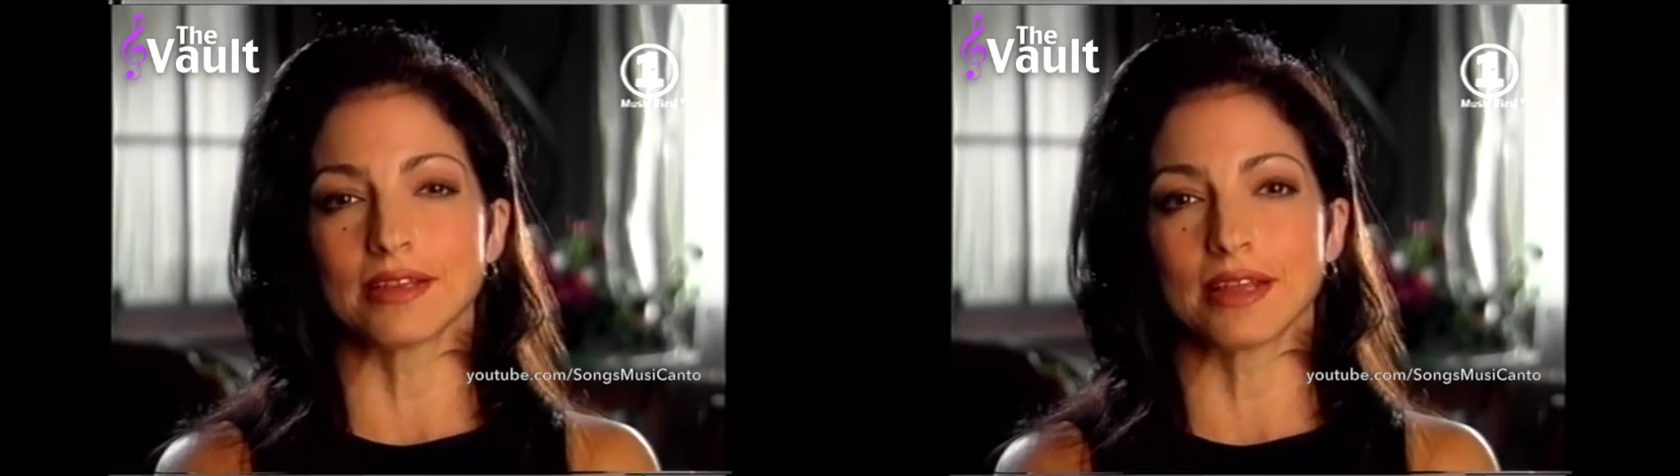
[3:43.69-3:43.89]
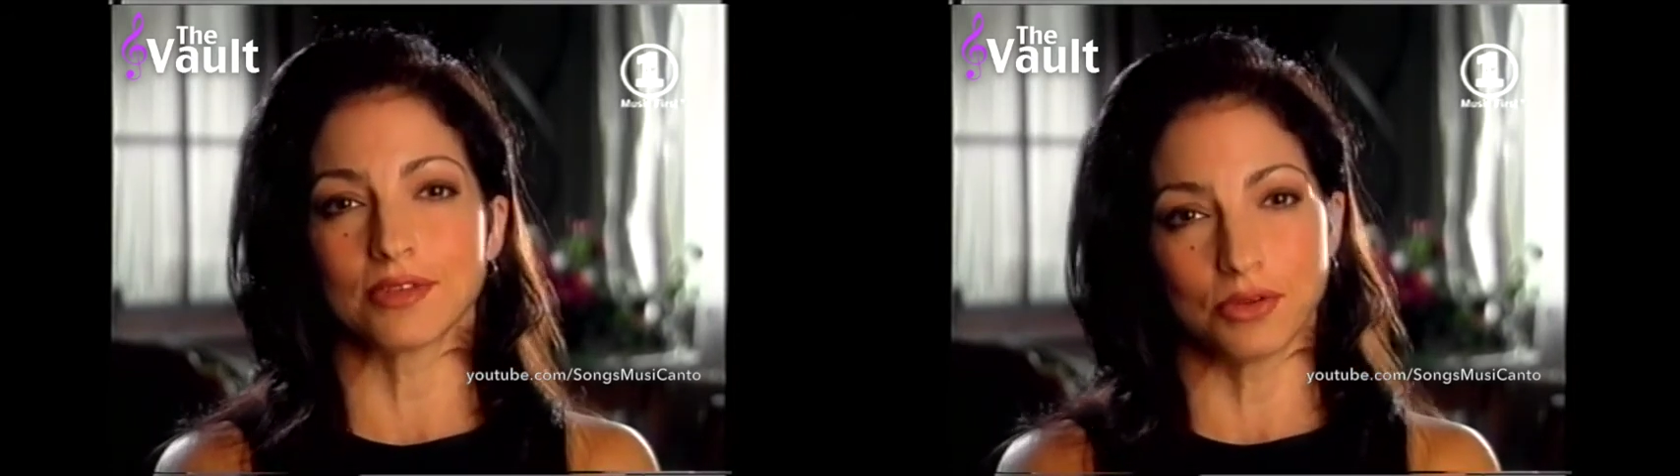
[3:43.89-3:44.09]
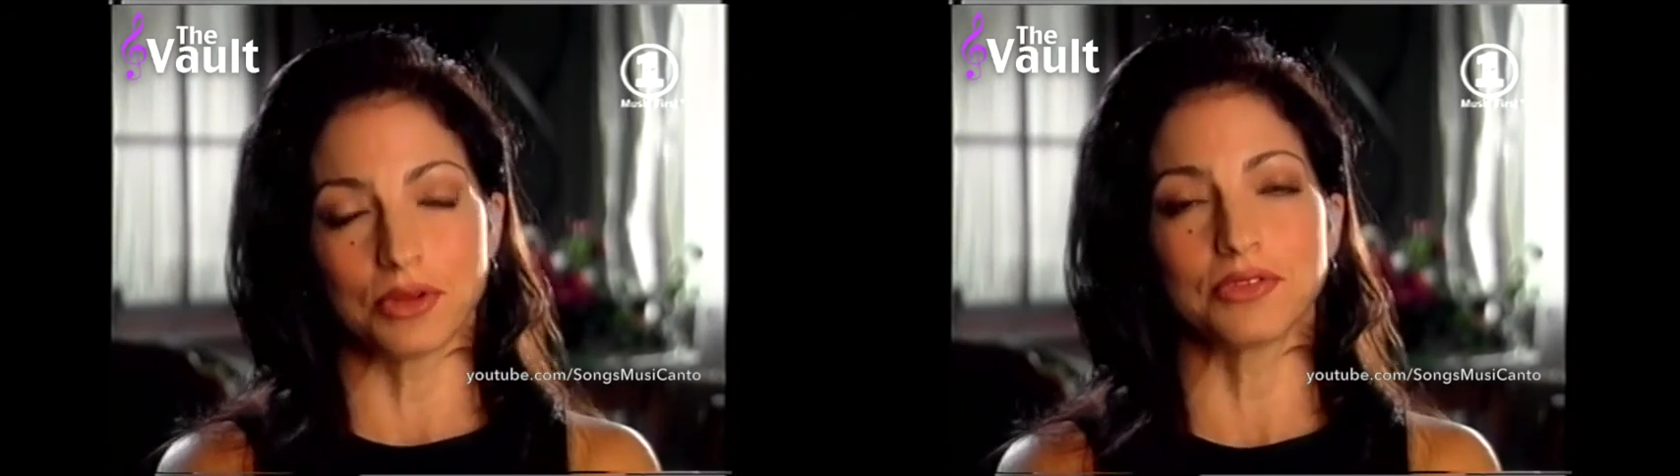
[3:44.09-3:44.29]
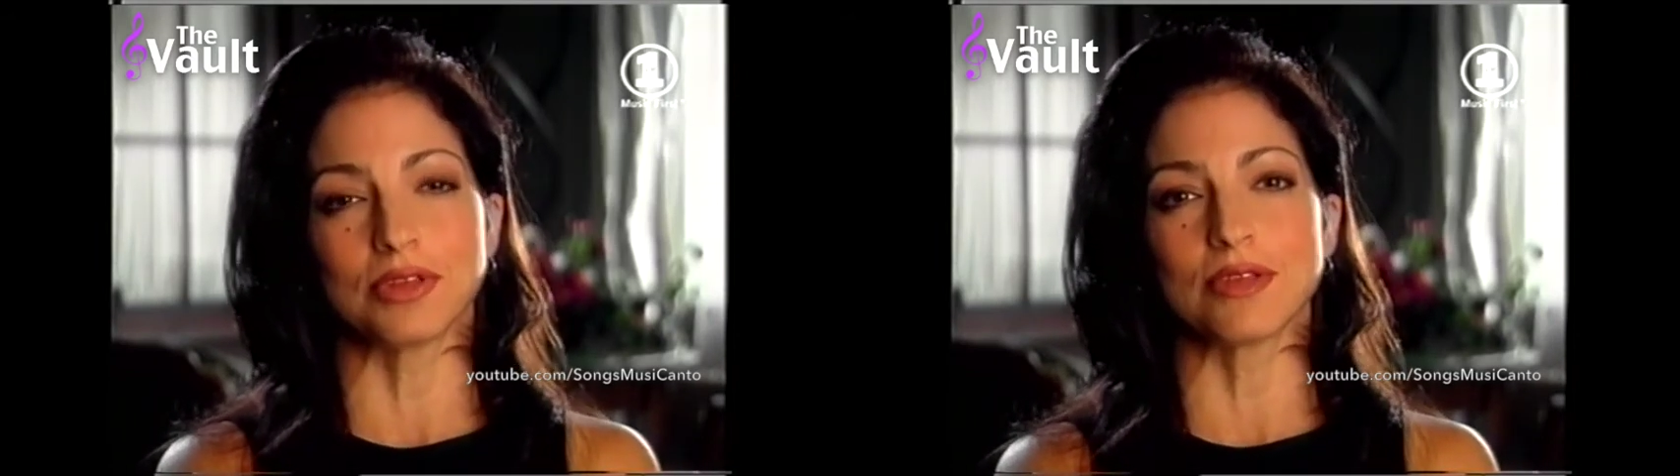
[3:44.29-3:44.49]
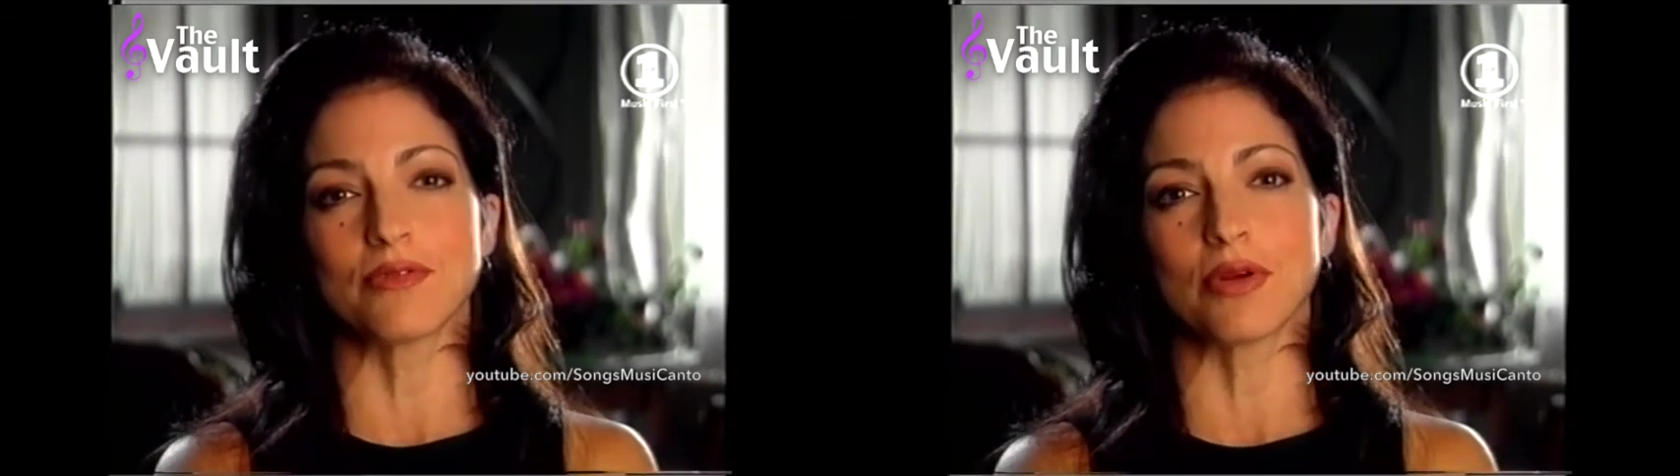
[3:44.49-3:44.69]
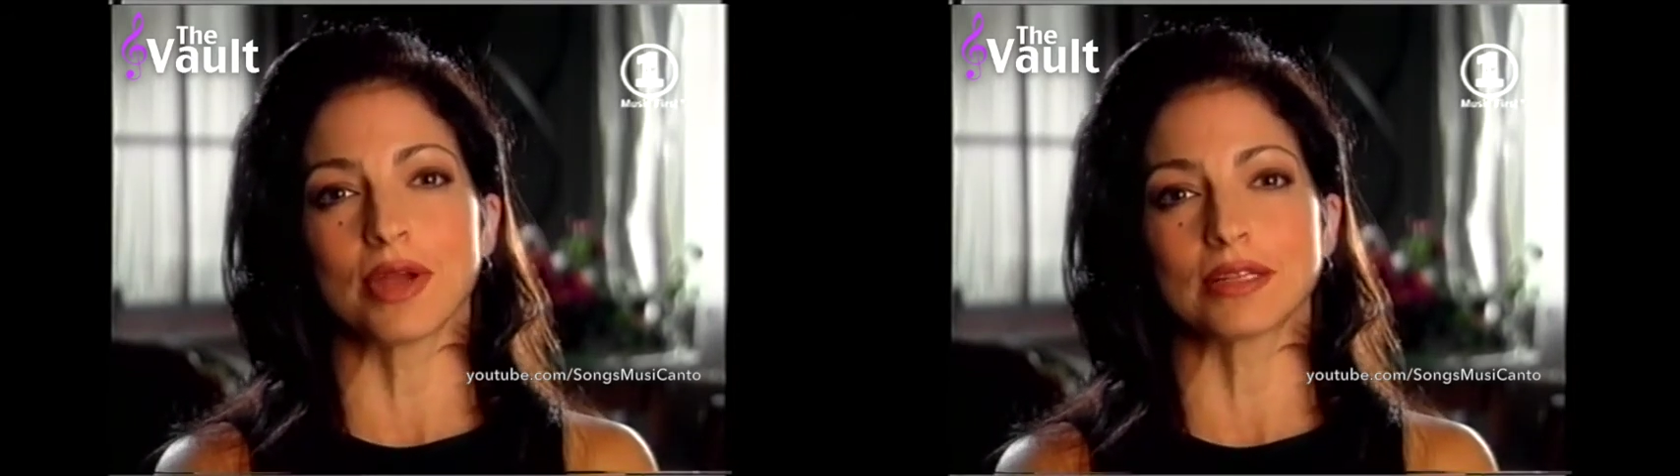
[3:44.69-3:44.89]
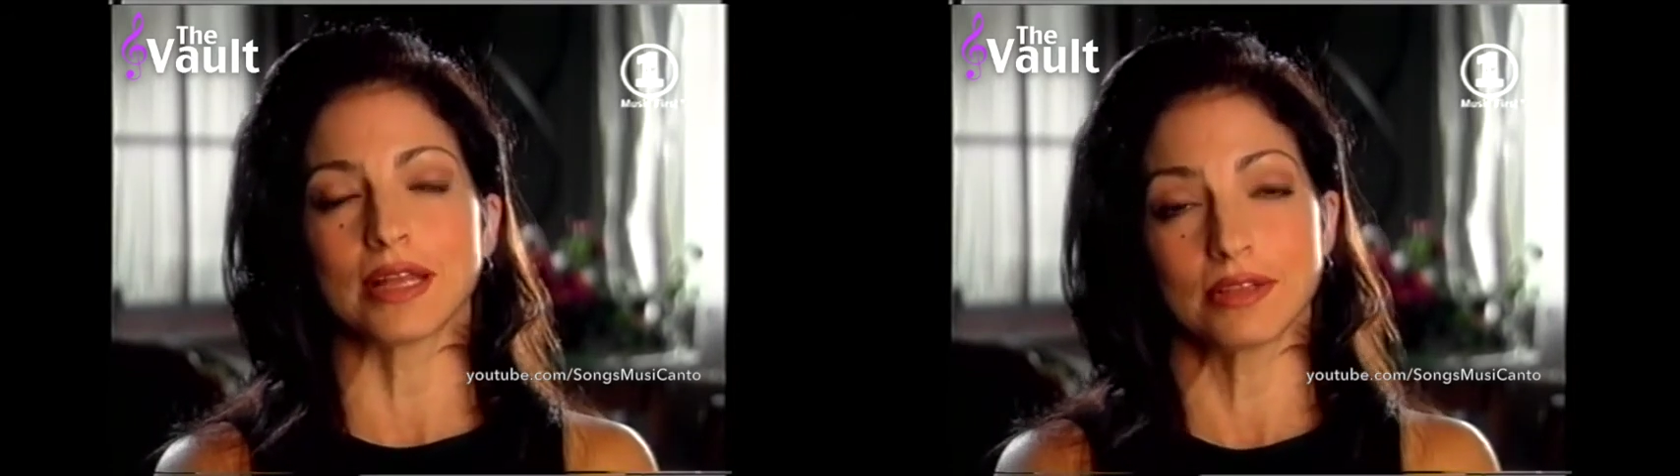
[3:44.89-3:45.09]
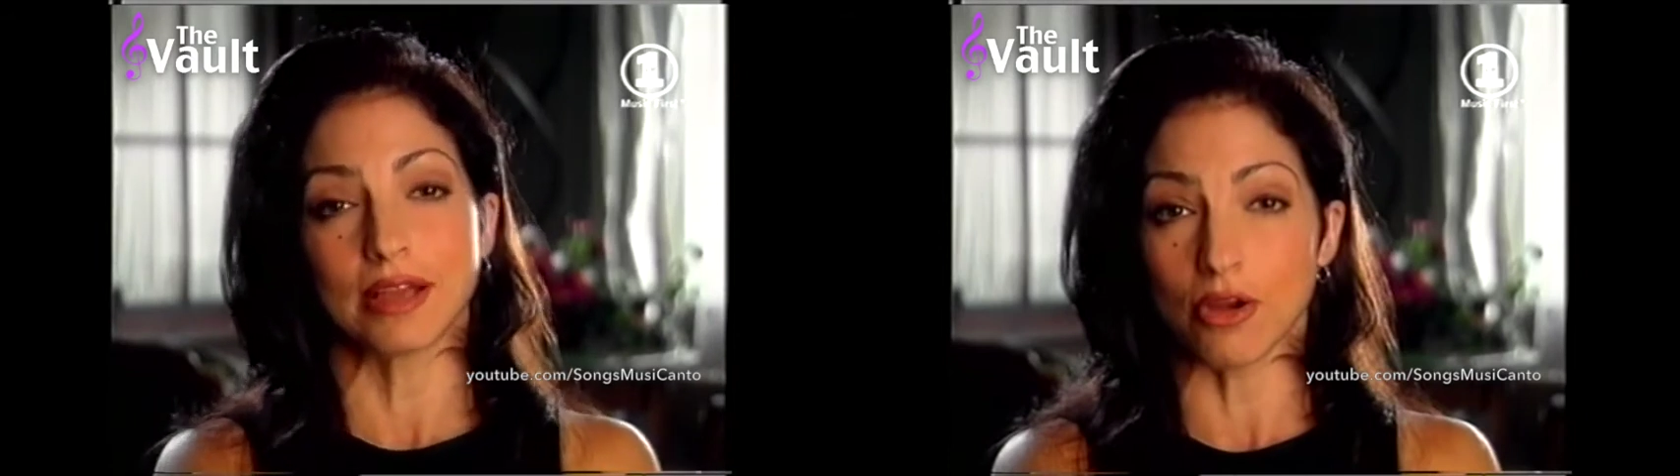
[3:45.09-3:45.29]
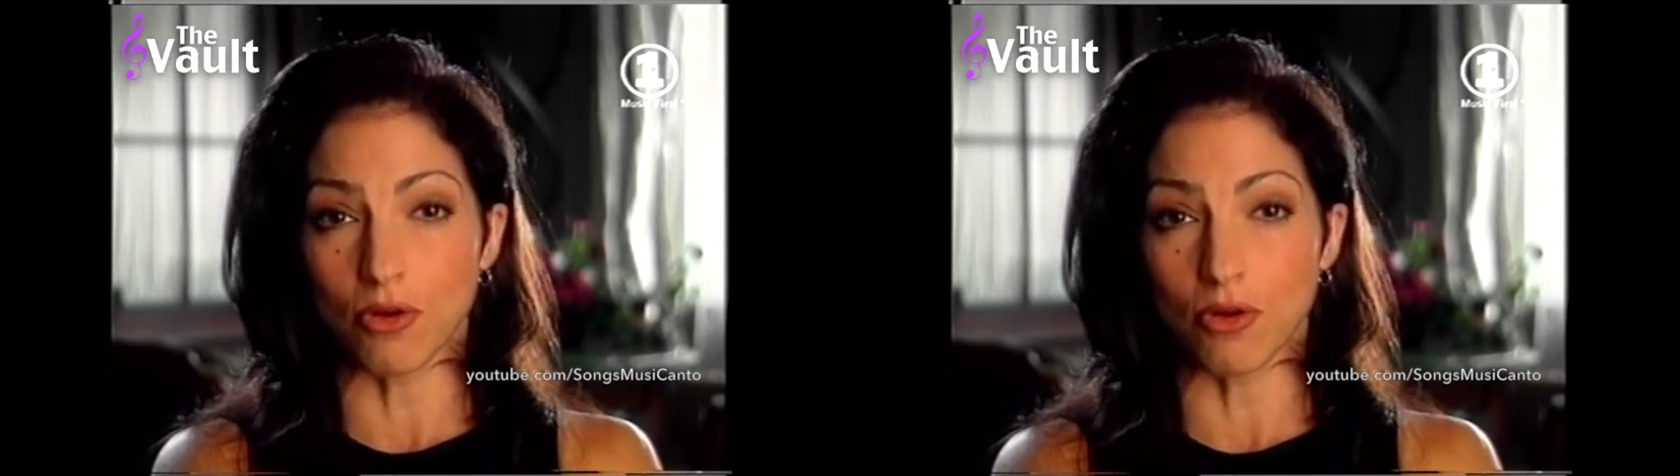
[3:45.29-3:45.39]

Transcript: and as you can see, they're very eclectic.